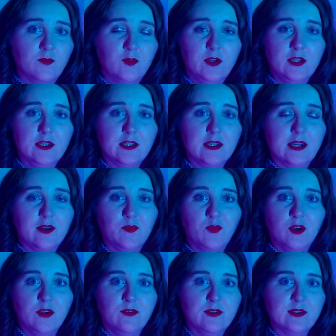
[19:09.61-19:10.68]
would kind of
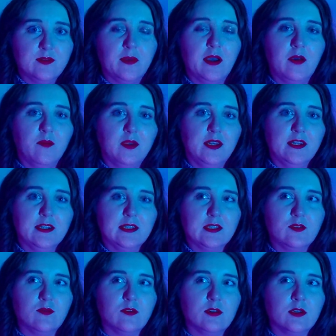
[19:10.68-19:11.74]
bring you some
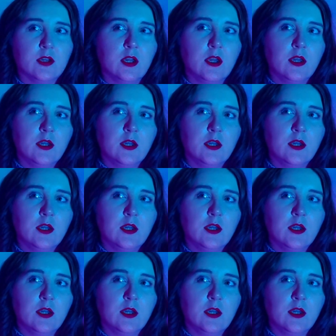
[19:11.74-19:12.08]
happiness or